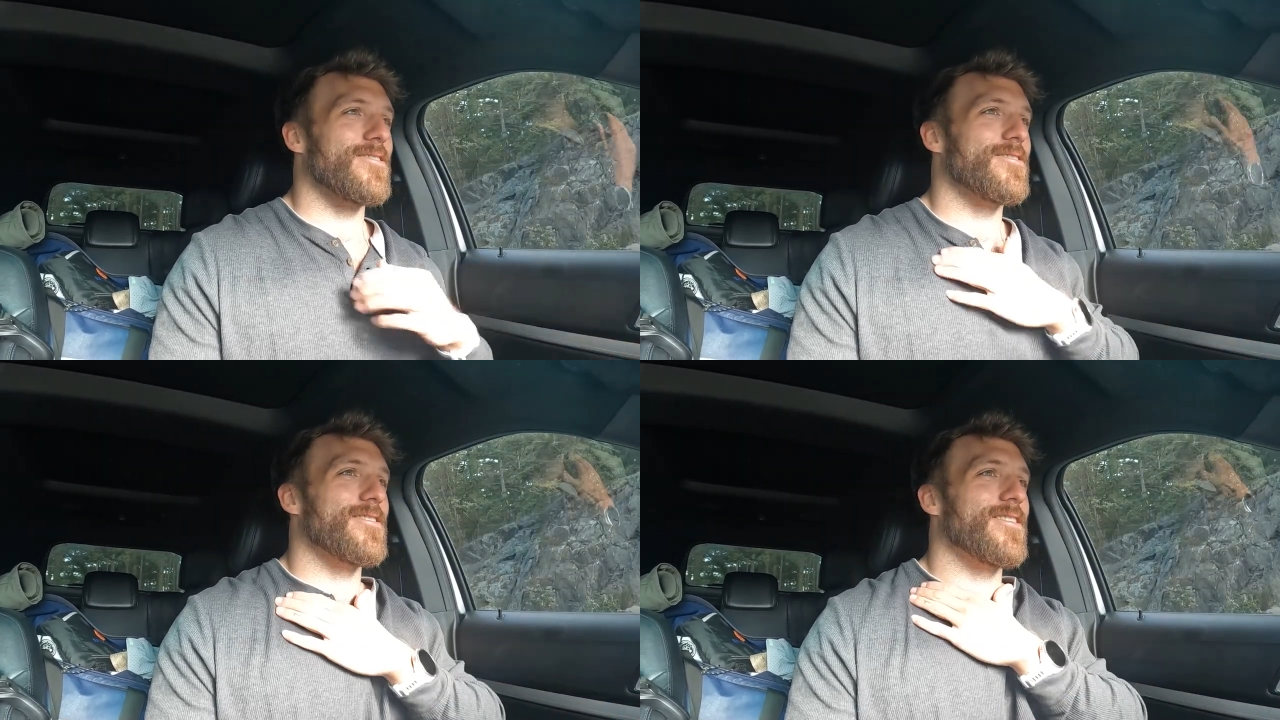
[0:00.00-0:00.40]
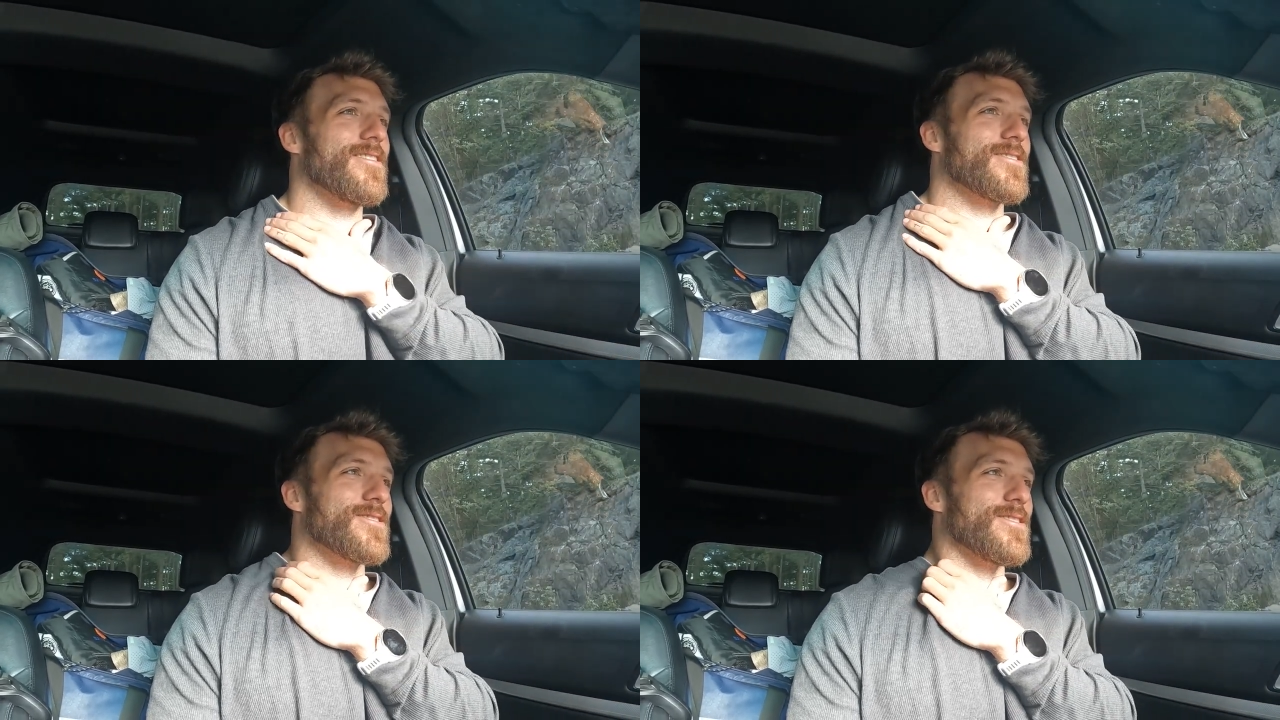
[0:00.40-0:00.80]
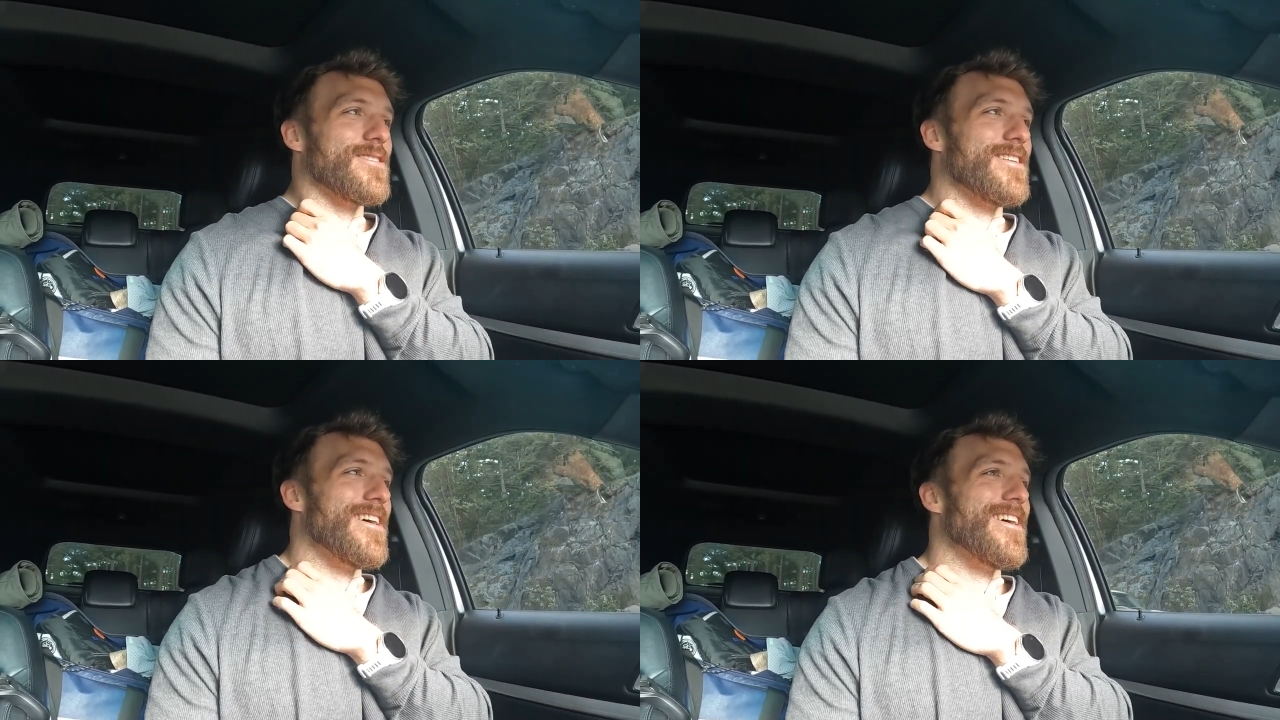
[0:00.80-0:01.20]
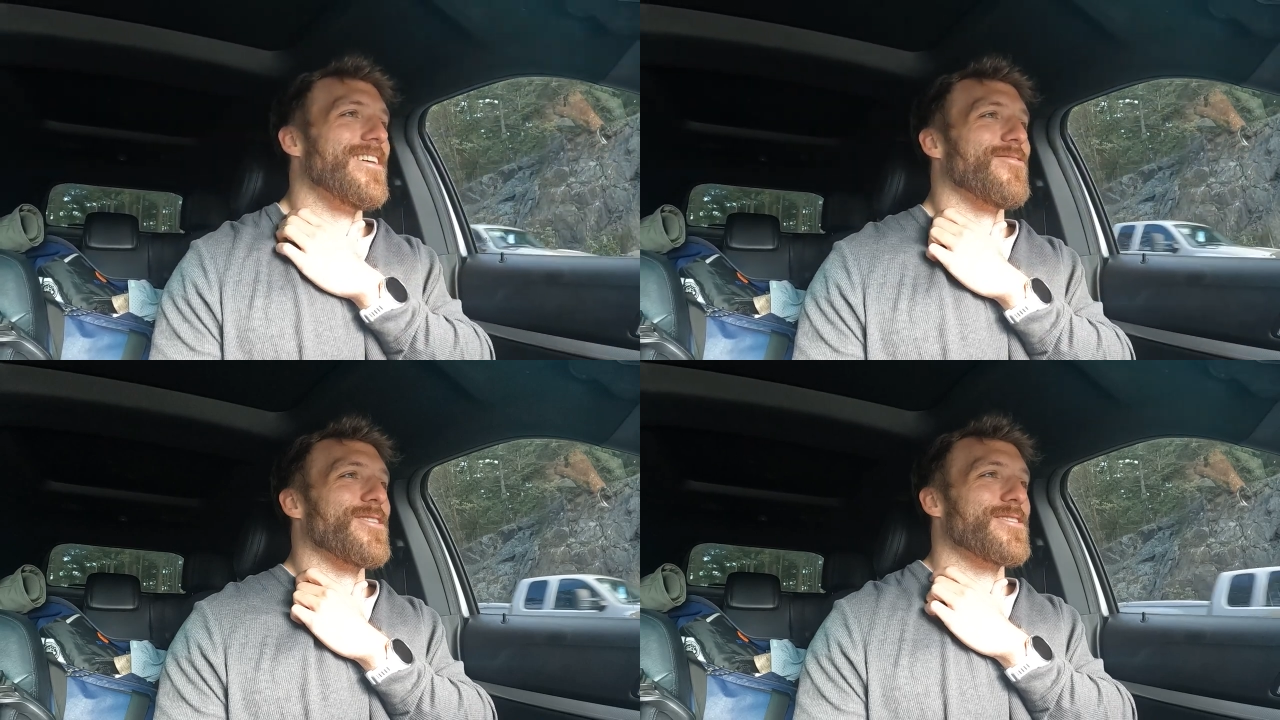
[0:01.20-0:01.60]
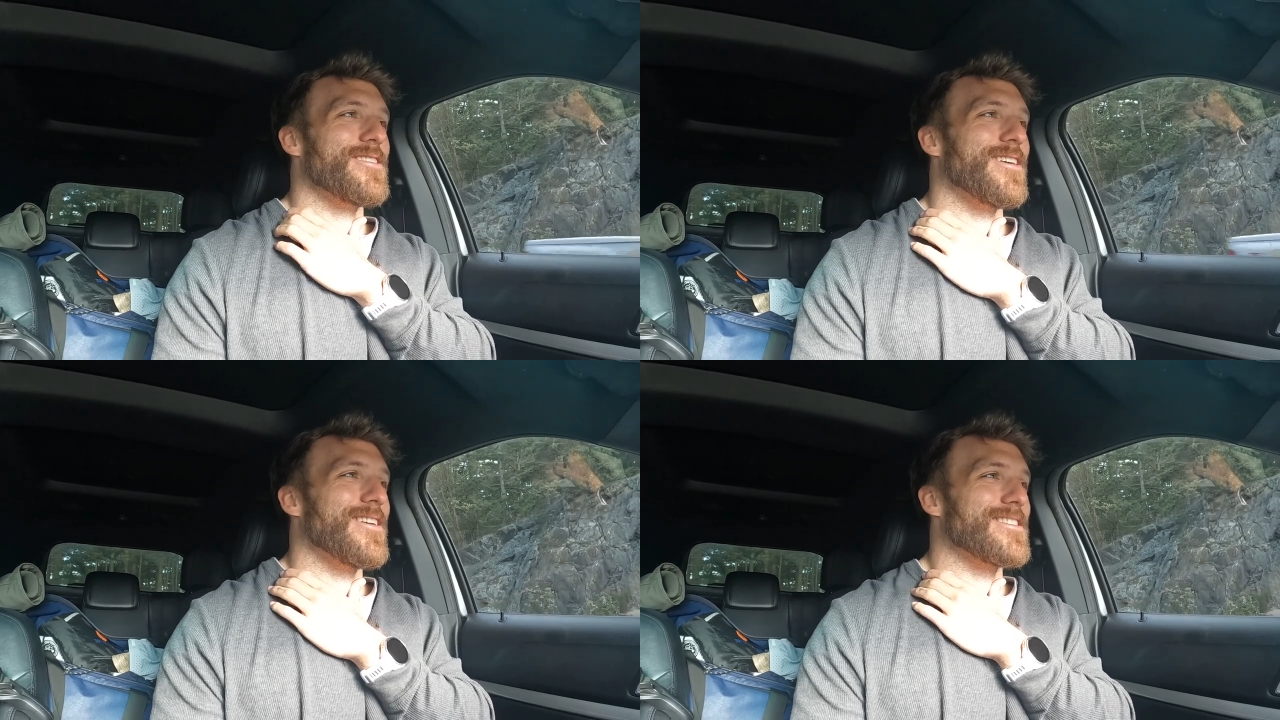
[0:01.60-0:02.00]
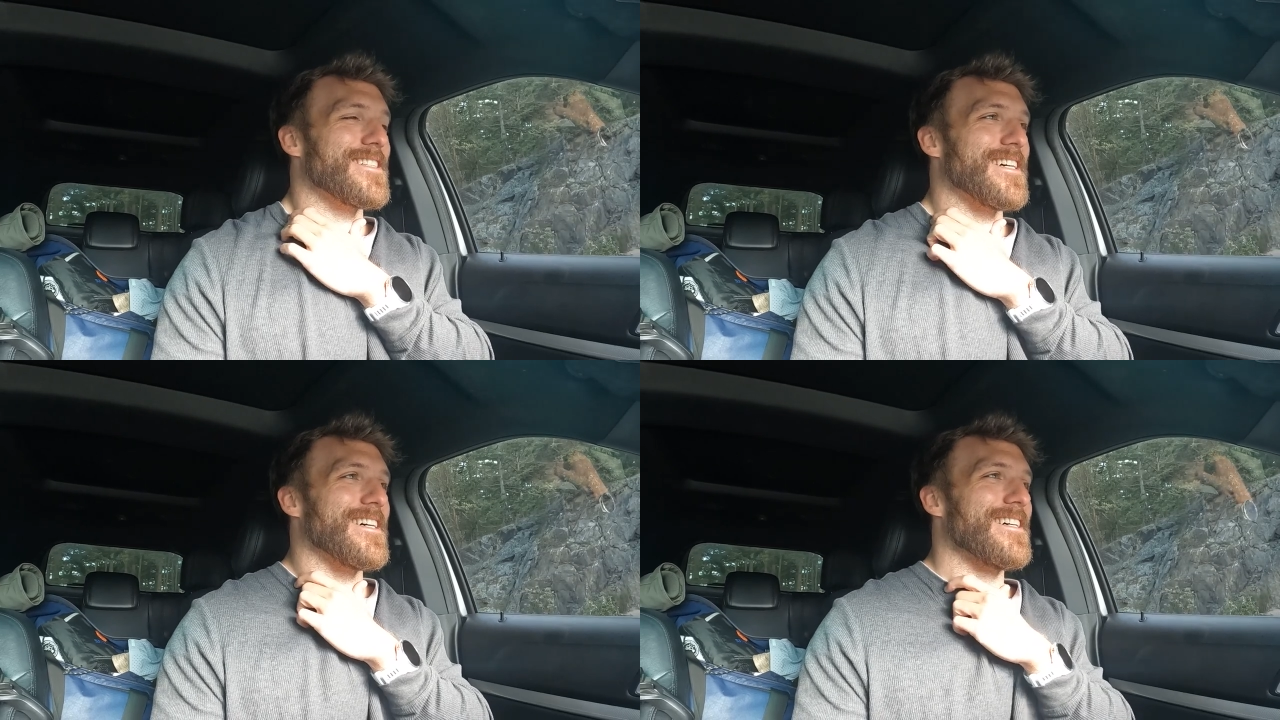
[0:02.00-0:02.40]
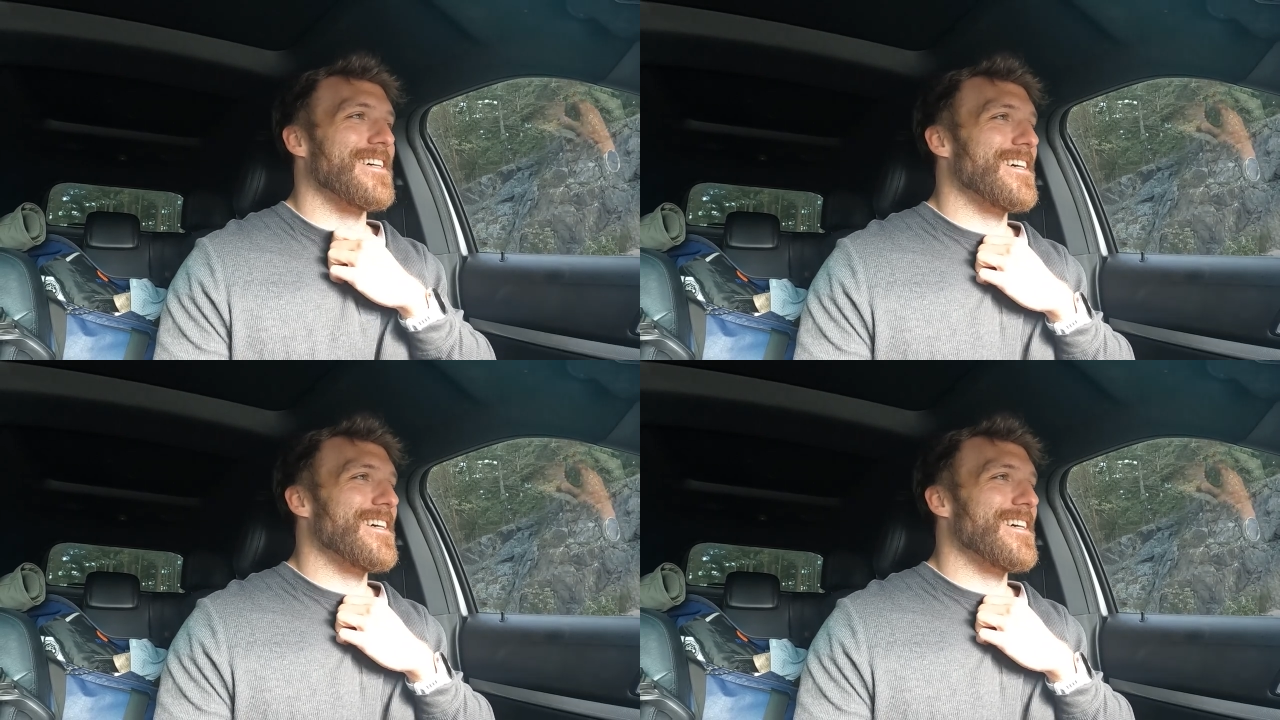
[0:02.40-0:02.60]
hauling logs. What are the odds of that?